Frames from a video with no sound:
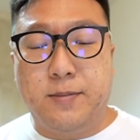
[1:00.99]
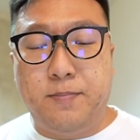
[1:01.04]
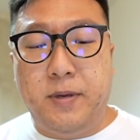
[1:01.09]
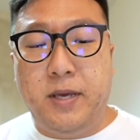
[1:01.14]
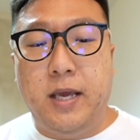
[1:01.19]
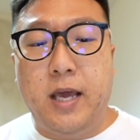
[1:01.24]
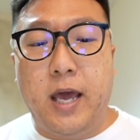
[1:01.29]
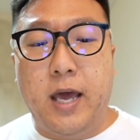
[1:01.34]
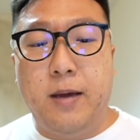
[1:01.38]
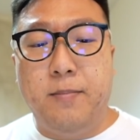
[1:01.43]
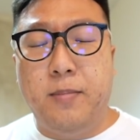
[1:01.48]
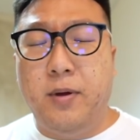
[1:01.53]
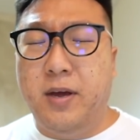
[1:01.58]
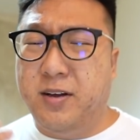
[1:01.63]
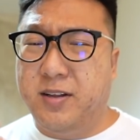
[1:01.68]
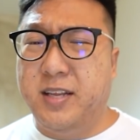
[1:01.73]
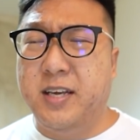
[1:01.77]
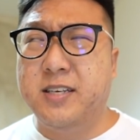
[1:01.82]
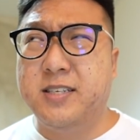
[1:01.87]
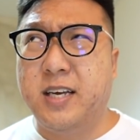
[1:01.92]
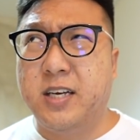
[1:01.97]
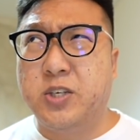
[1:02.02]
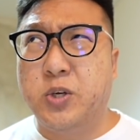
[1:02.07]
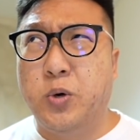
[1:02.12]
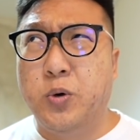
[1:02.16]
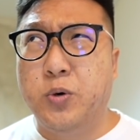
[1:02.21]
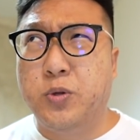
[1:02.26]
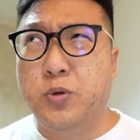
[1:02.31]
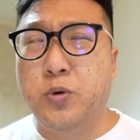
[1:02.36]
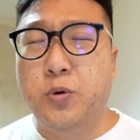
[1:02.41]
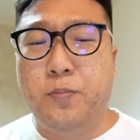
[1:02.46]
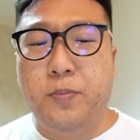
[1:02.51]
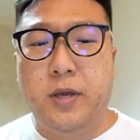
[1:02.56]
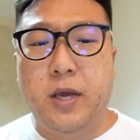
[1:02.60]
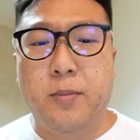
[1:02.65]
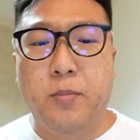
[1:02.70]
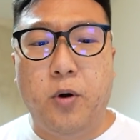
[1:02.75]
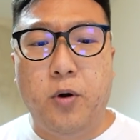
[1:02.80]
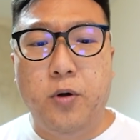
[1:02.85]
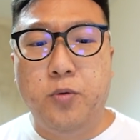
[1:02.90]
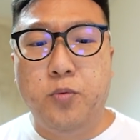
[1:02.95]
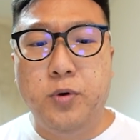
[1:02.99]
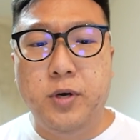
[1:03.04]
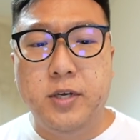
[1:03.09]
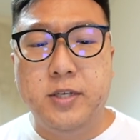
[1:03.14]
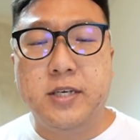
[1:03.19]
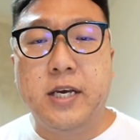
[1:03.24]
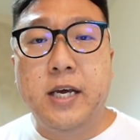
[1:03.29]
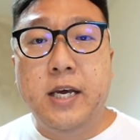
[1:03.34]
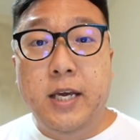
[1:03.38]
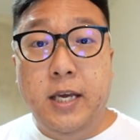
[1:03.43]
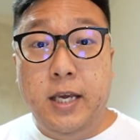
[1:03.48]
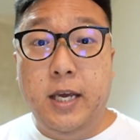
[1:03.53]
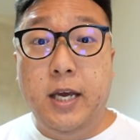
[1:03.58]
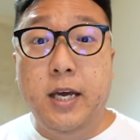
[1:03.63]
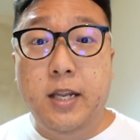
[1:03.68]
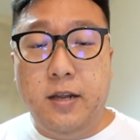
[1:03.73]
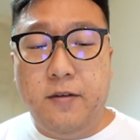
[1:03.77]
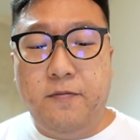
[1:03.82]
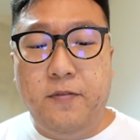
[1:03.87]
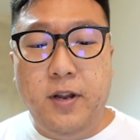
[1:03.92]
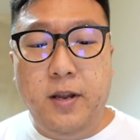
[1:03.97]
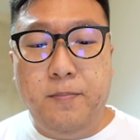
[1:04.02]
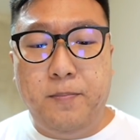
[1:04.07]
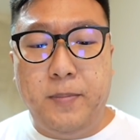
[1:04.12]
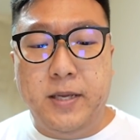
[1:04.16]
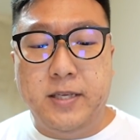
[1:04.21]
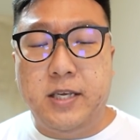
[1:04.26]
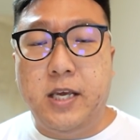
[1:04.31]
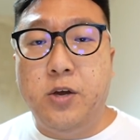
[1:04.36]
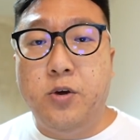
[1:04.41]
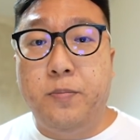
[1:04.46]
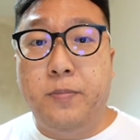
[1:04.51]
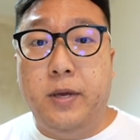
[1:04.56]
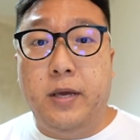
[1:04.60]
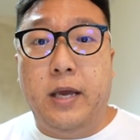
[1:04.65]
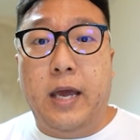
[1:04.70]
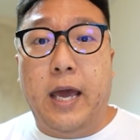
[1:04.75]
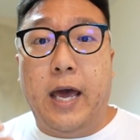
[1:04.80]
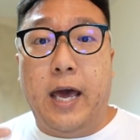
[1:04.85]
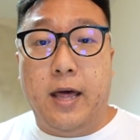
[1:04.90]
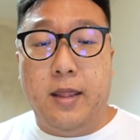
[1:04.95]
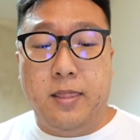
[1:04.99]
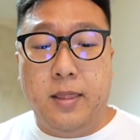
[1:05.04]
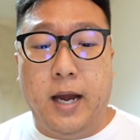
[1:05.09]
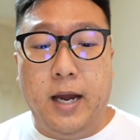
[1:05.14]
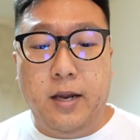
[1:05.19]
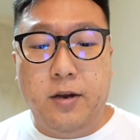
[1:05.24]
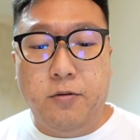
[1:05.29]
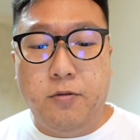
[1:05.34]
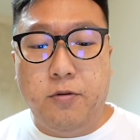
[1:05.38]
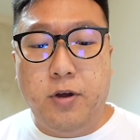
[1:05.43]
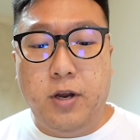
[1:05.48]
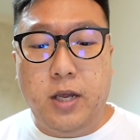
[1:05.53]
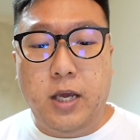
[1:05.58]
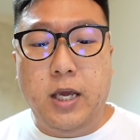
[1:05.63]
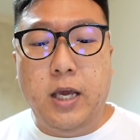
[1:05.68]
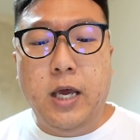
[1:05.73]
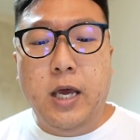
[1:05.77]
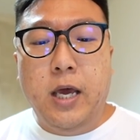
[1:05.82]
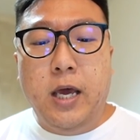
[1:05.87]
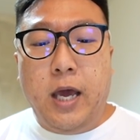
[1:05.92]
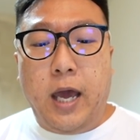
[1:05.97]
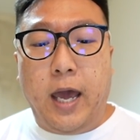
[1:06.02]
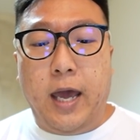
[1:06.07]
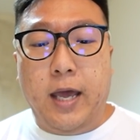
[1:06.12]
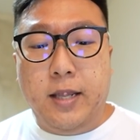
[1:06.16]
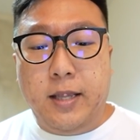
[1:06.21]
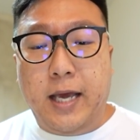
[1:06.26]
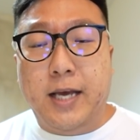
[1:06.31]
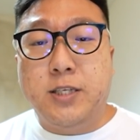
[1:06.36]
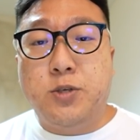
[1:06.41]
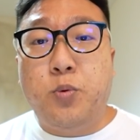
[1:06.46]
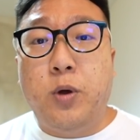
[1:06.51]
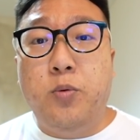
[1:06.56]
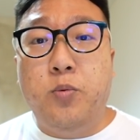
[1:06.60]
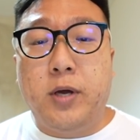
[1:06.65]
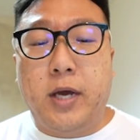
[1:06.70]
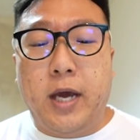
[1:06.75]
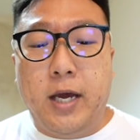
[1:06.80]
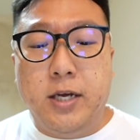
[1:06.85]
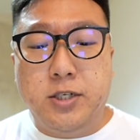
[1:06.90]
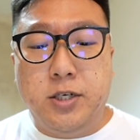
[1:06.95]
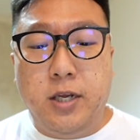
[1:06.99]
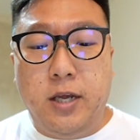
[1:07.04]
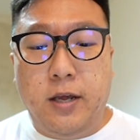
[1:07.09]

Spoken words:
PM, I think 6:02 PM onwards, here in the Philippines, it'll be at night already, and that's when we can actually